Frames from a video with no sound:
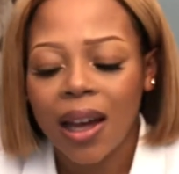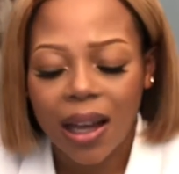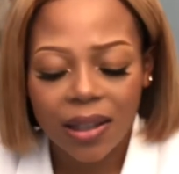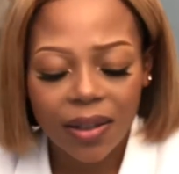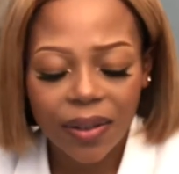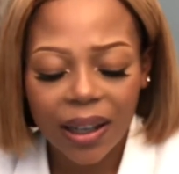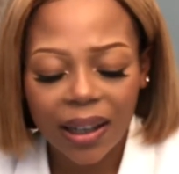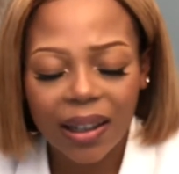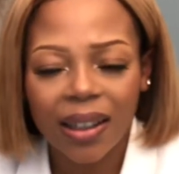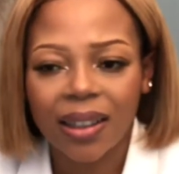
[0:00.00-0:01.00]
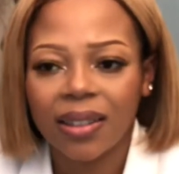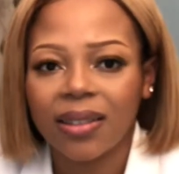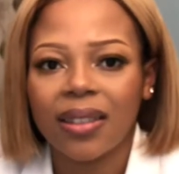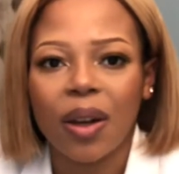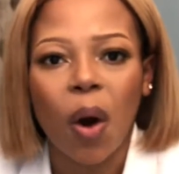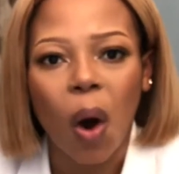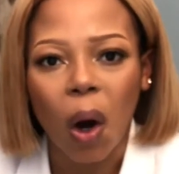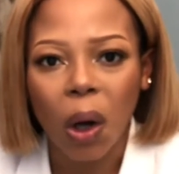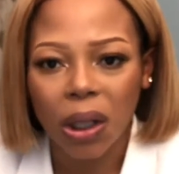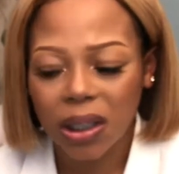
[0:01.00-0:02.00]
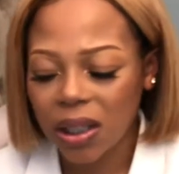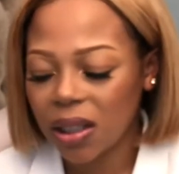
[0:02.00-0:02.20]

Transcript: i just feel like they're hot